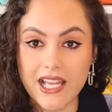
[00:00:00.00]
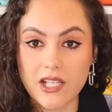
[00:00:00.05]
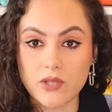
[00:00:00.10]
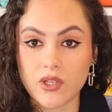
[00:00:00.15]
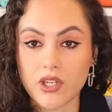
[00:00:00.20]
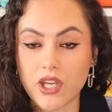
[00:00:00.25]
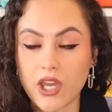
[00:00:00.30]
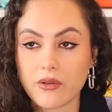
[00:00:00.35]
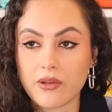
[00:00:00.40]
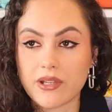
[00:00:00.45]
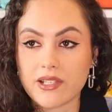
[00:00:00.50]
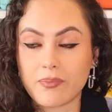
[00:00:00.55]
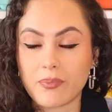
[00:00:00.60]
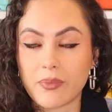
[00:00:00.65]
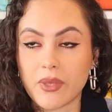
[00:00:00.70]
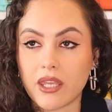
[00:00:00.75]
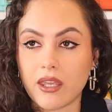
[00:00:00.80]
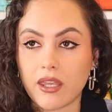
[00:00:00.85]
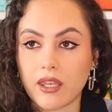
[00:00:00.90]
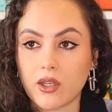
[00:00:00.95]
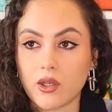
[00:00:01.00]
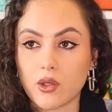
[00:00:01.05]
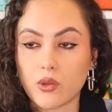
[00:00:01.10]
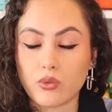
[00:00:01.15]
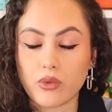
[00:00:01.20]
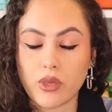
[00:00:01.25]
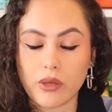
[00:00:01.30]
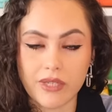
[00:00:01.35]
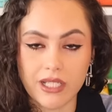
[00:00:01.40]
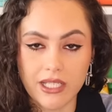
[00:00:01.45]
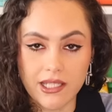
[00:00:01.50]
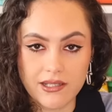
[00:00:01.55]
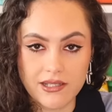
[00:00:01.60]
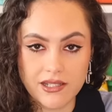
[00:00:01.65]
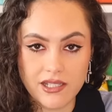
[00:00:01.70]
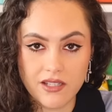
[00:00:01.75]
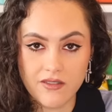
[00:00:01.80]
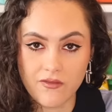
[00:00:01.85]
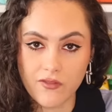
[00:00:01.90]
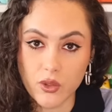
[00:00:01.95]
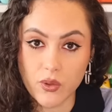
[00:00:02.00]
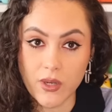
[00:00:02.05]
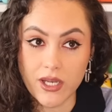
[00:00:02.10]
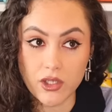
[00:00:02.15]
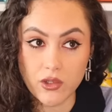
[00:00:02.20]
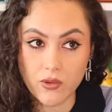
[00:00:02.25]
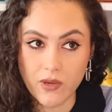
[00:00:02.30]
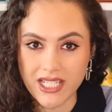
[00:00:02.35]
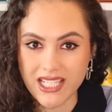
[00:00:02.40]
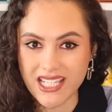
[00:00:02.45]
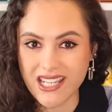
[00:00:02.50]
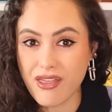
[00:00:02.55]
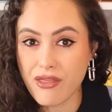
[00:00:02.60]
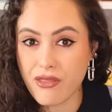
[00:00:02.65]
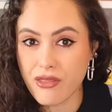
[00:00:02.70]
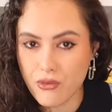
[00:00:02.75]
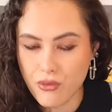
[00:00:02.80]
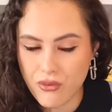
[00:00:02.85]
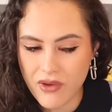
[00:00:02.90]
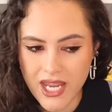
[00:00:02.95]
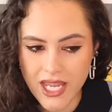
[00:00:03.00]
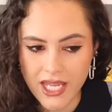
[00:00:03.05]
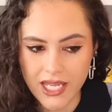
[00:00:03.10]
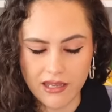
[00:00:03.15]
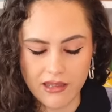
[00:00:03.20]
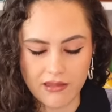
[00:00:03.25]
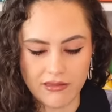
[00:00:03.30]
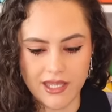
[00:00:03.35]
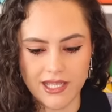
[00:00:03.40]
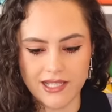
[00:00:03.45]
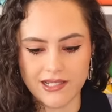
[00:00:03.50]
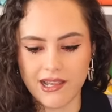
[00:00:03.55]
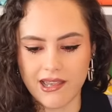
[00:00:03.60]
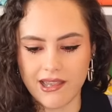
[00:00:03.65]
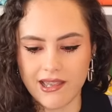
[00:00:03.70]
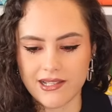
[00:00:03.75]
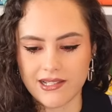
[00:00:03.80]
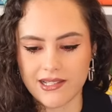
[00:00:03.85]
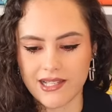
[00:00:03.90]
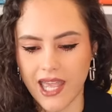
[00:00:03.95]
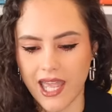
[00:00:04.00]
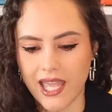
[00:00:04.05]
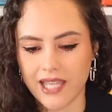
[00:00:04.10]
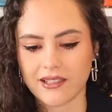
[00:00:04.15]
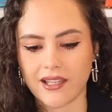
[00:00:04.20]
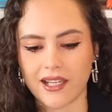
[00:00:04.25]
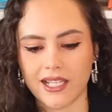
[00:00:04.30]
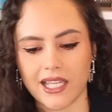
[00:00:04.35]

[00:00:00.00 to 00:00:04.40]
as we know, has been re-released for 2023. This is a